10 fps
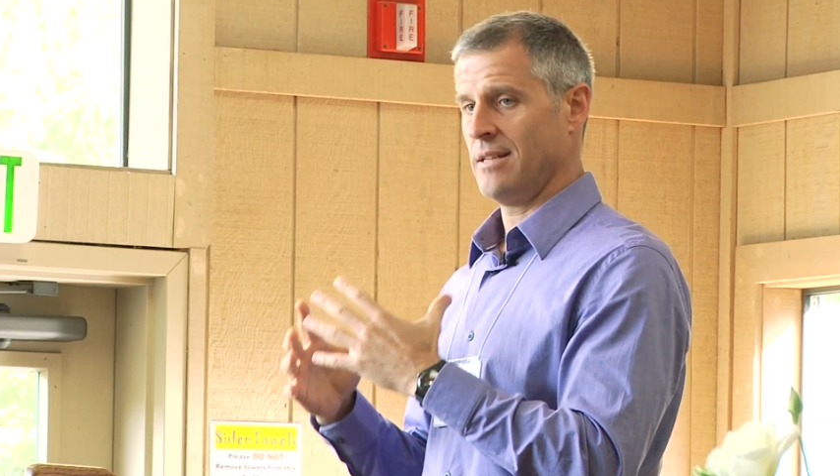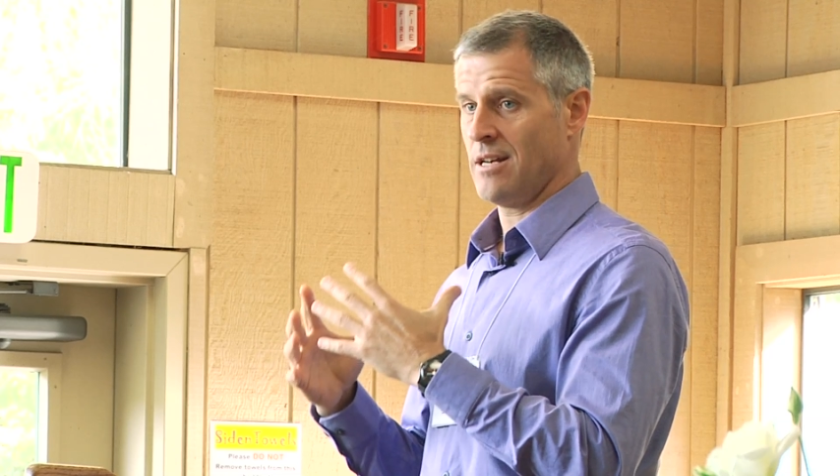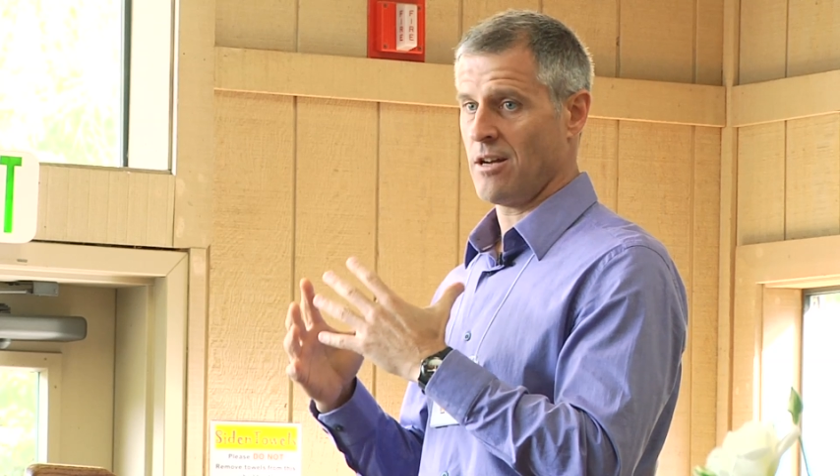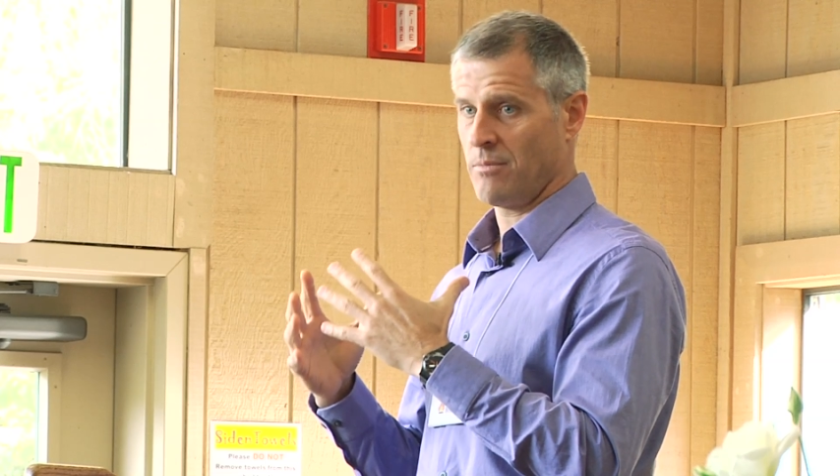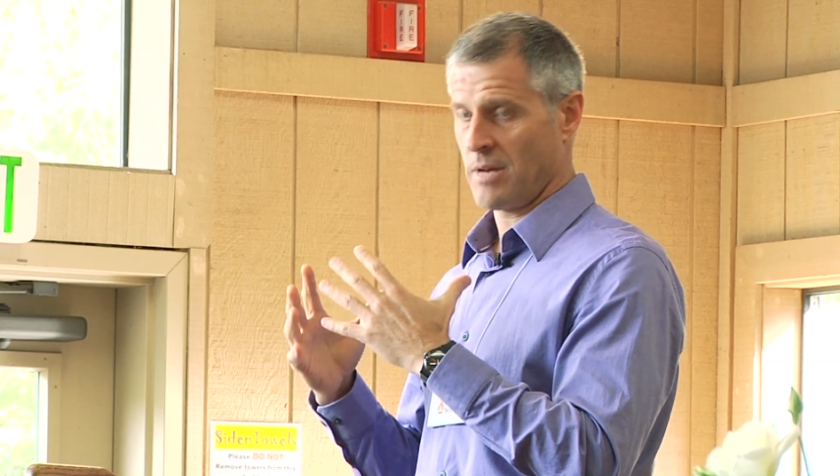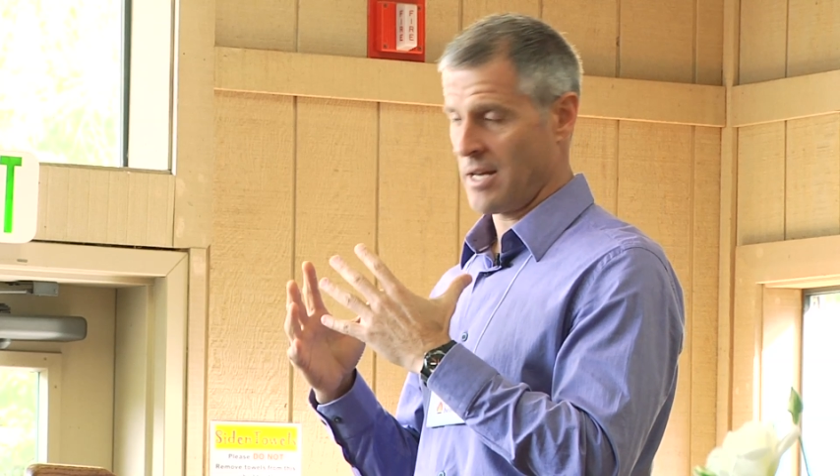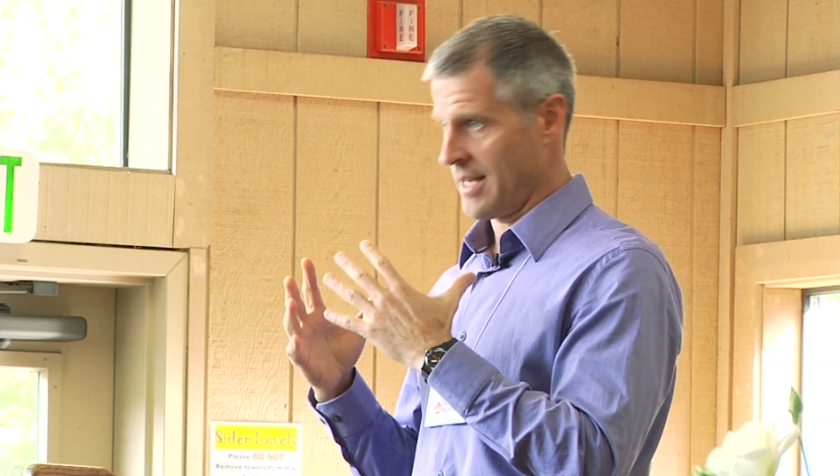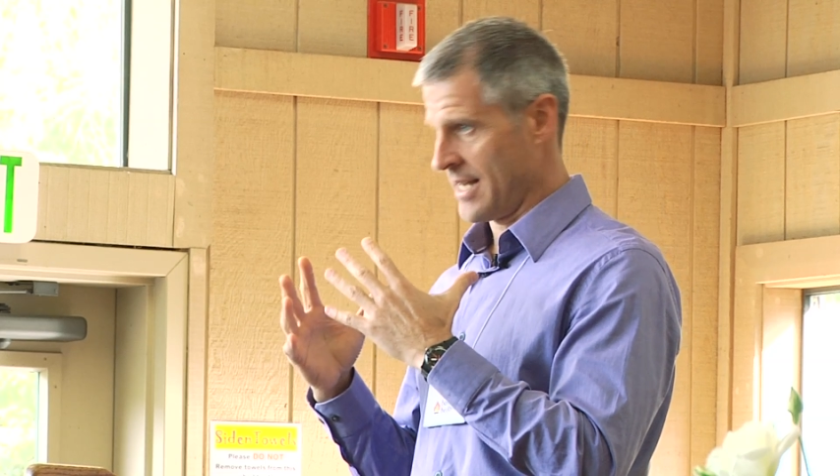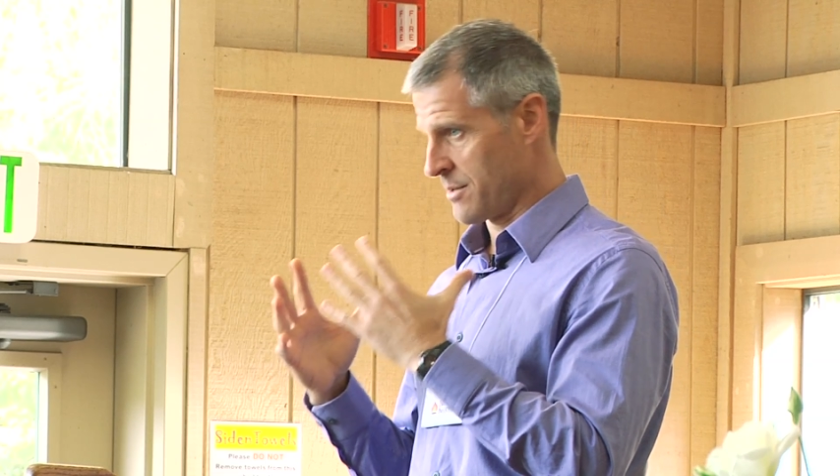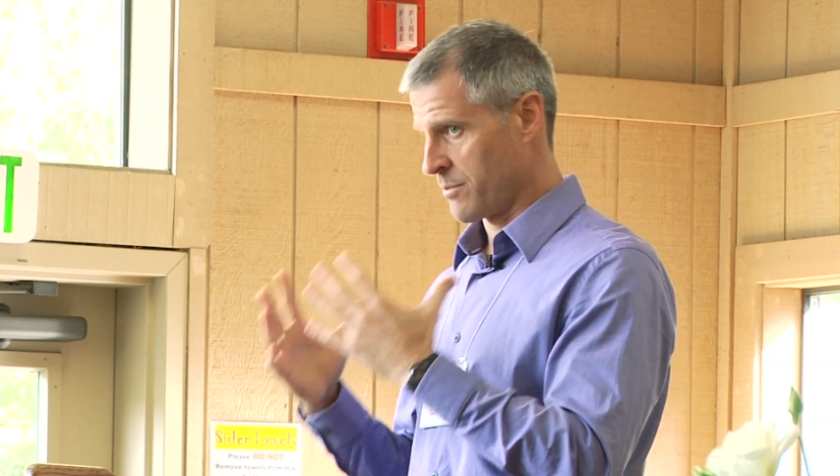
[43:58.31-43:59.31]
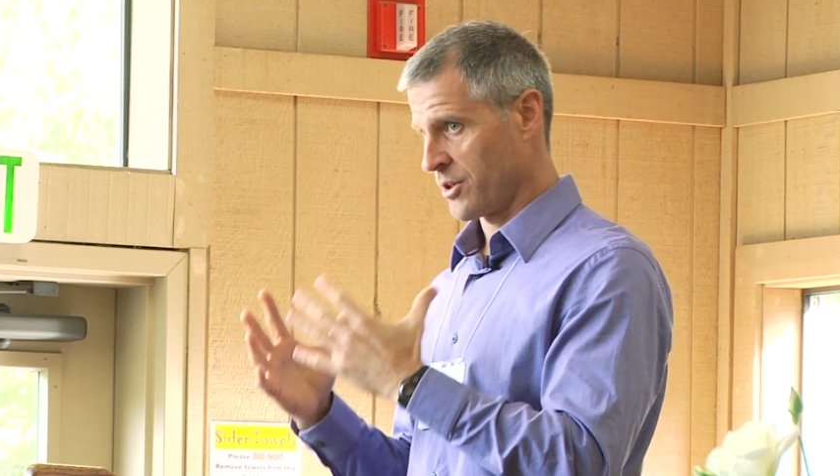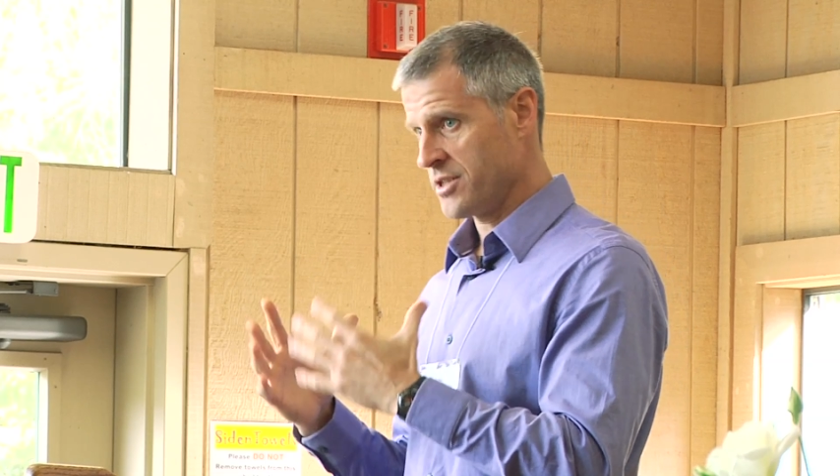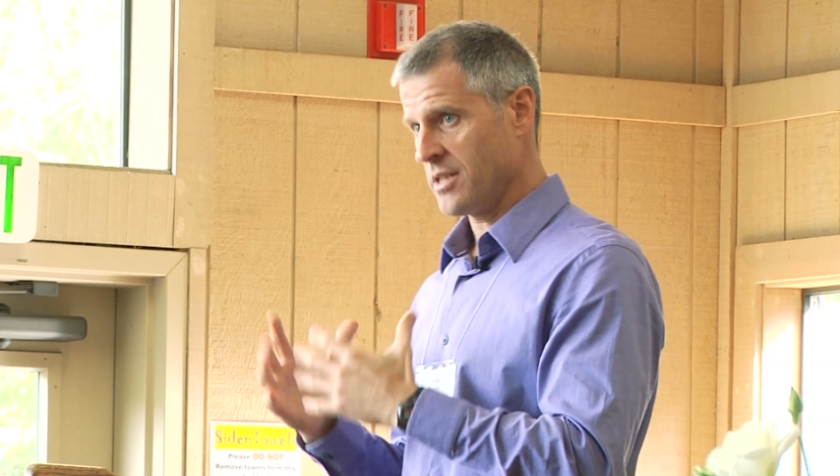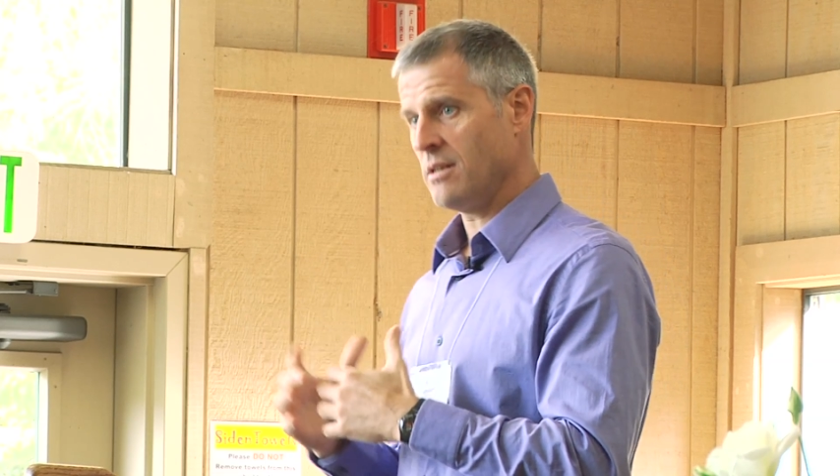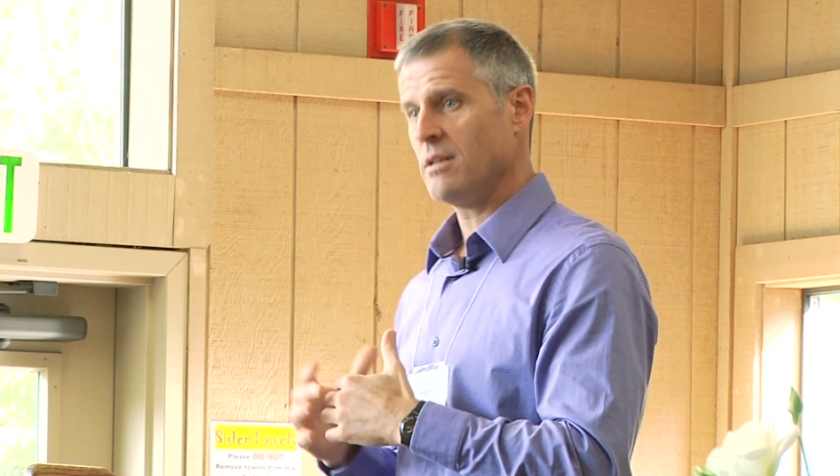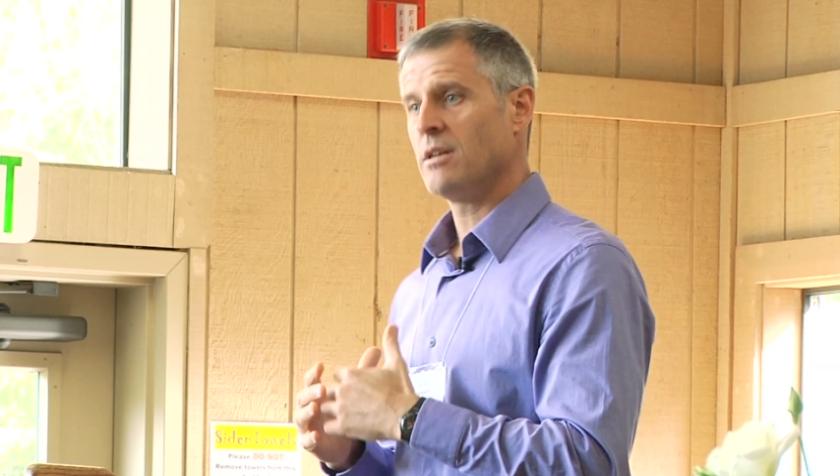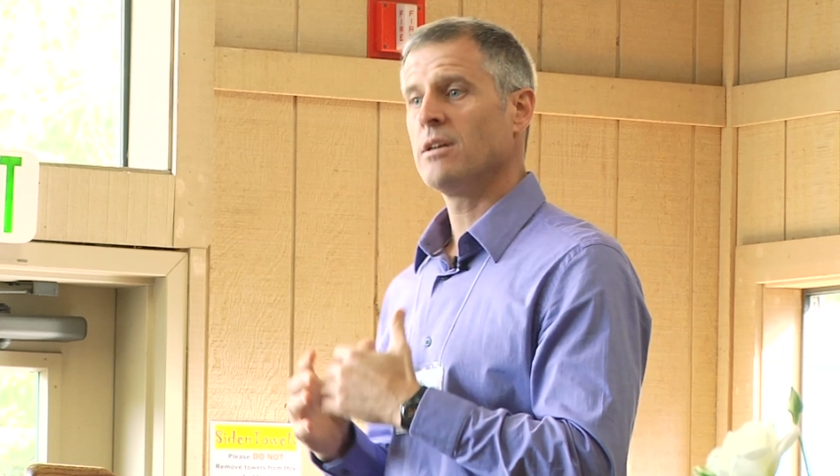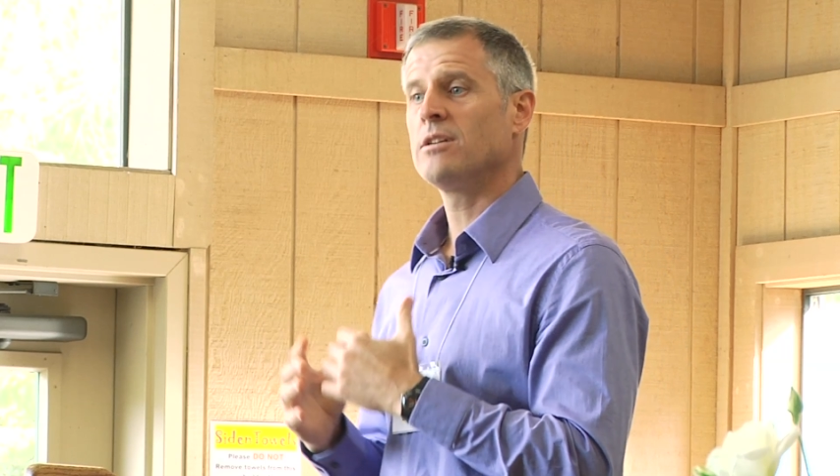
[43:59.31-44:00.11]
you know, as a person,